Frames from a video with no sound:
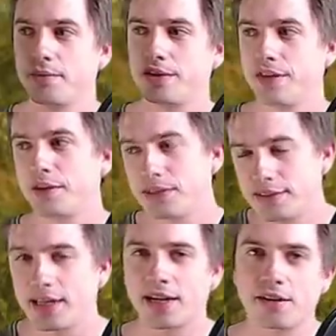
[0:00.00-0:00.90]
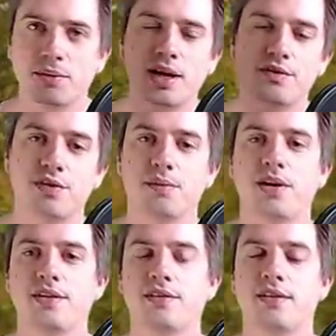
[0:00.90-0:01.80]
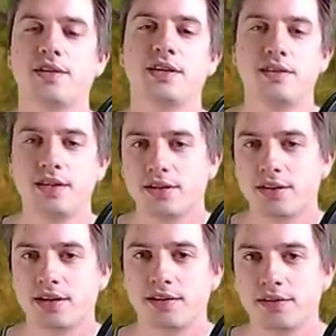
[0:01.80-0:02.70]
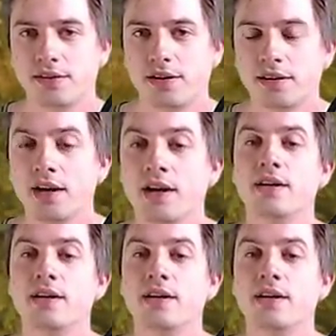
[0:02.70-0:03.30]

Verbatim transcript: but then he was taken away from us, and then D R he sucked.